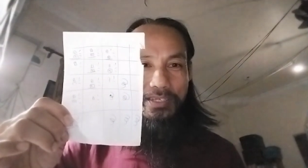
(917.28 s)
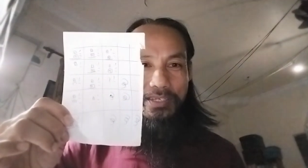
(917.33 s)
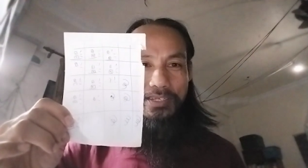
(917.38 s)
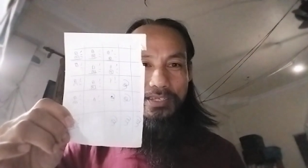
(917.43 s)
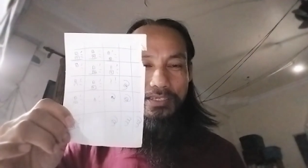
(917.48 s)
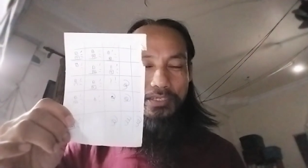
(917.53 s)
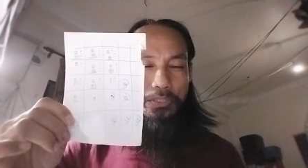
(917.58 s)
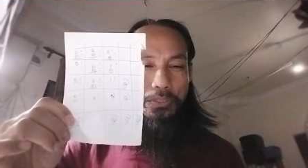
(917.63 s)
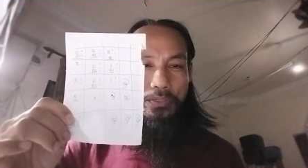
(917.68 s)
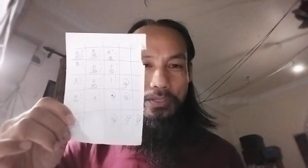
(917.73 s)

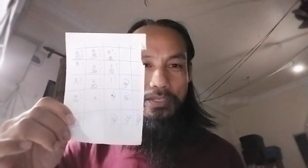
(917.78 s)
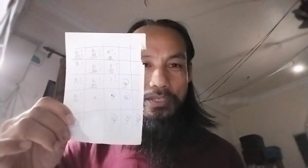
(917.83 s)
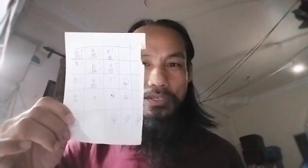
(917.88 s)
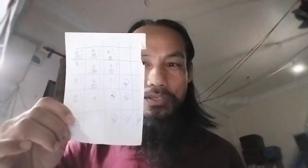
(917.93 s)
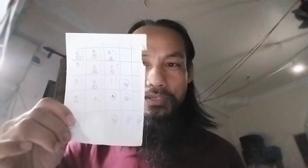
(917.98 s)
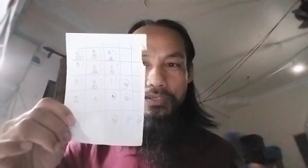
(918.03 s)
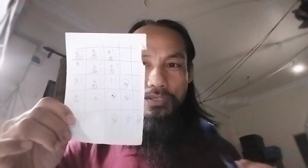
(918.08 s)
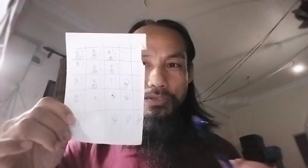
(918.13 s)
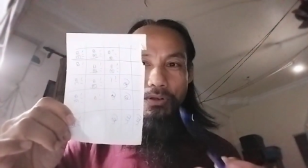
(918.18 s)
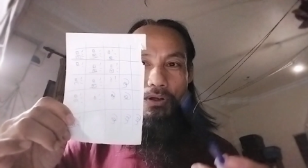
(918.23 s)

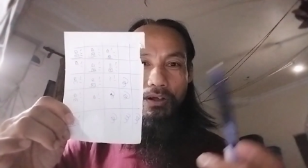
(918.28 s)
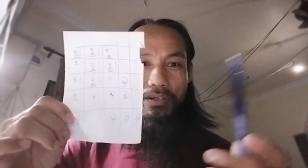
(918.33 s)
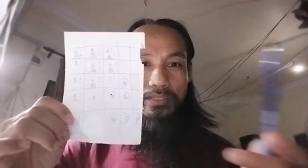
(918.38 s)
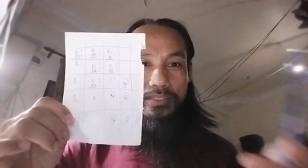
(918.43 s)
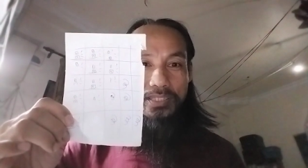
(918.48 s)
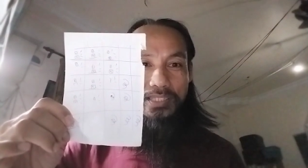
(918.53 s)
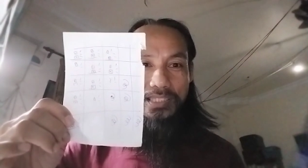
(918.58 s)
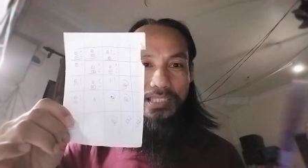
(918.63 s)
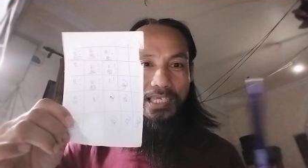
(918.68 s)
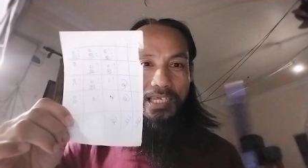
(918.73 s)
you all
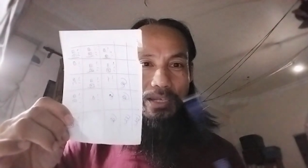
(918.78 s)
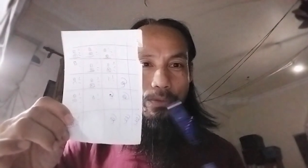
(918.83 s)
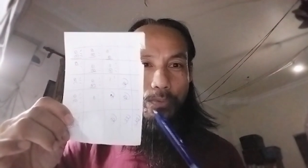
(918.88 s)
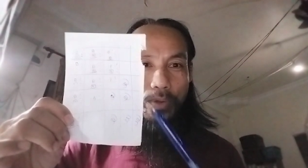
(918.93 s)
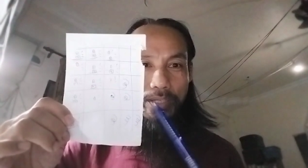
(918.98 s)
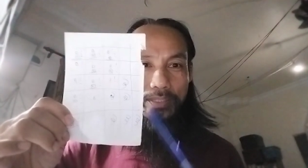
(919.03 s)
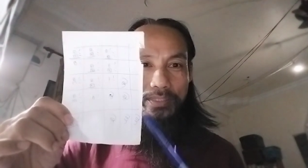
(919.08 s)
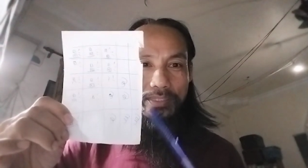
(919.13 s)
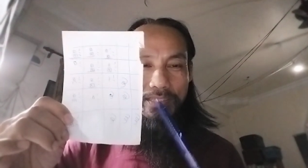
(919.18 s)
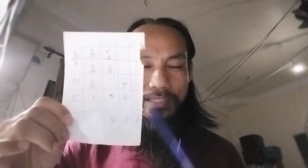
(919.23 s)
see
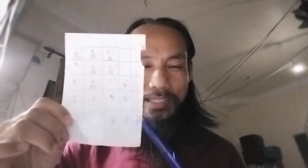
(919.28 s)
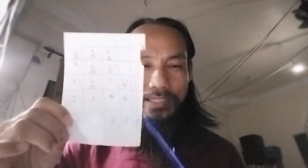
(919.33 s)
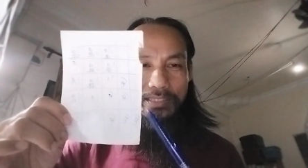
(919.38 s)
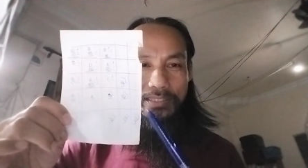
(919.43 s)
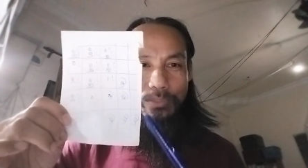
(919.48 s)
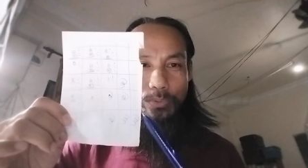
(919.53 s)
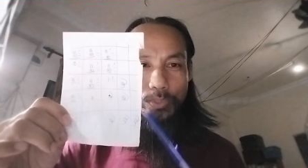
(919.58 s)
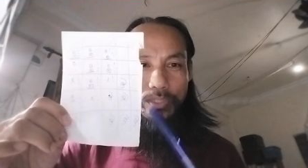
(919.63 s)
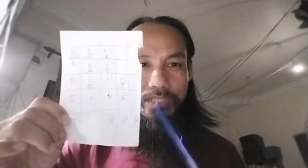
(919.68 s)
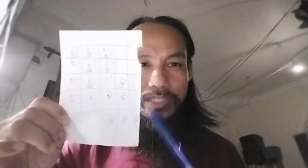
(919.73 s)
what
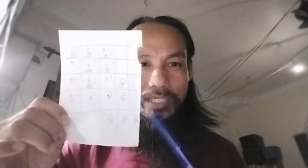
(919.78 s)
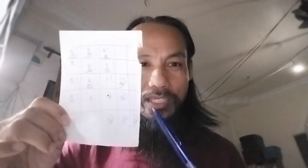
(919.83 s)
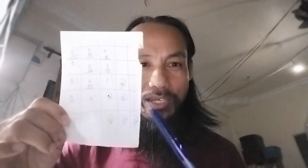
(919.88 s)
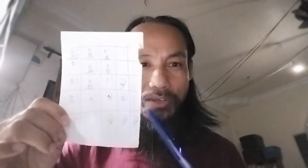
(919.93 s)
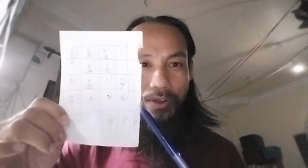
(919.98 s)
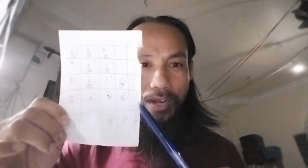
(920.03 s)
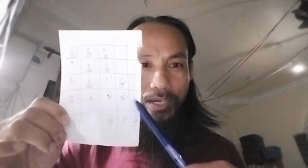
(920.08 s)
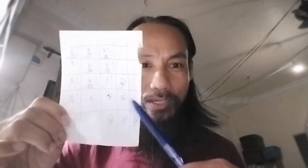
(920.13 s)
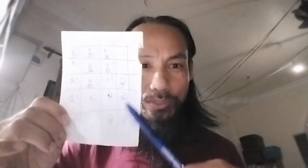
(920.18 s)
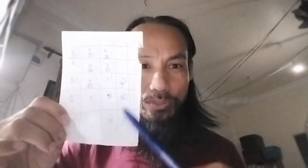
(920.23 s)
this Wen Chi
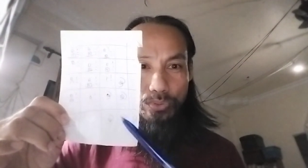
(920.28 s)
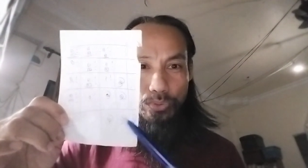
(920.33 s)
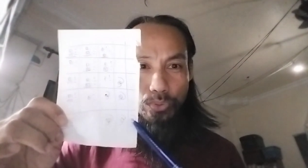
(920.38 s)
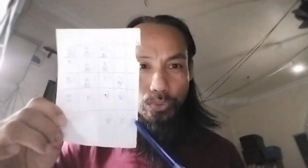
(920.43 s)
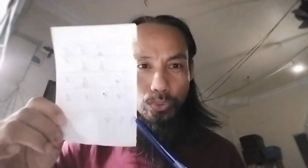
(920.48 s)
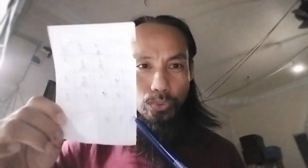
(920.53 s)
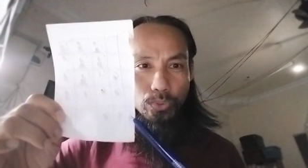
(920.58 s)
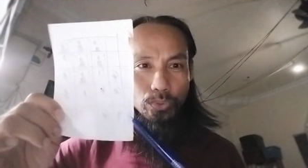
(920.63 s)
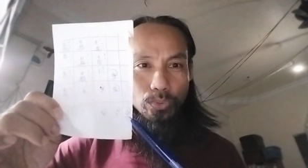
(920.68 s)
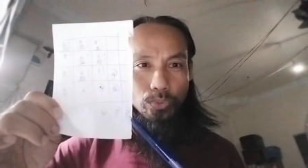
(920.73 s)
Kwang
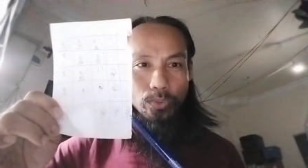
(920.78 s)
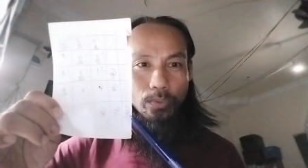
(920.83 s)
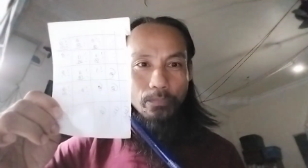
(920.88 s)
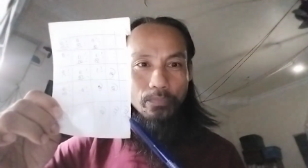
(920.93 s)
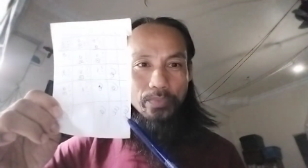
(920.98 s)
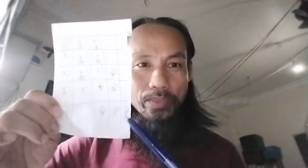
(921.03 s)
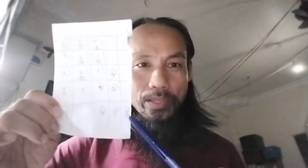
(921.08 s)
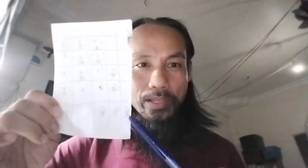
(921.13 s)
do.